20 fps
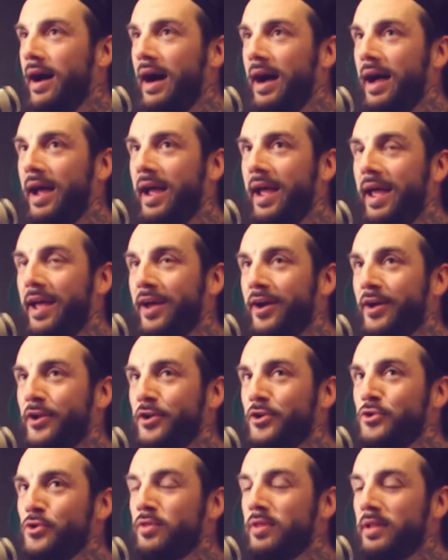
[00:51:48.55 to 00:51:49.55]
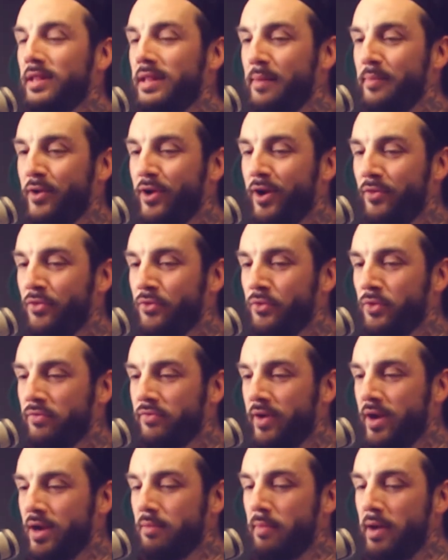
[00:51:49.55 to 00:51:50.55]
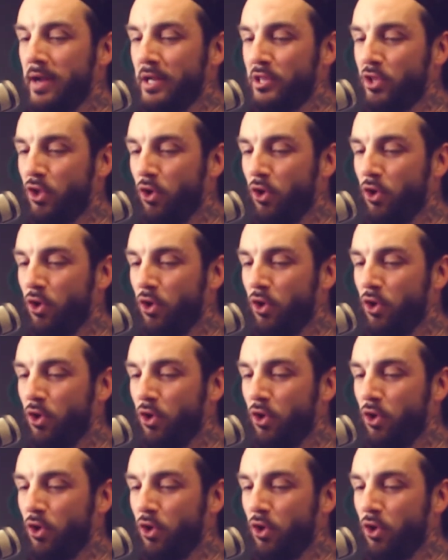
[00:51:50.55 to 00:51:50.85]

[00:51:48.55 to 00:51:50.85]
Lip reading: I got introduced to Lebanon through a friend of mine,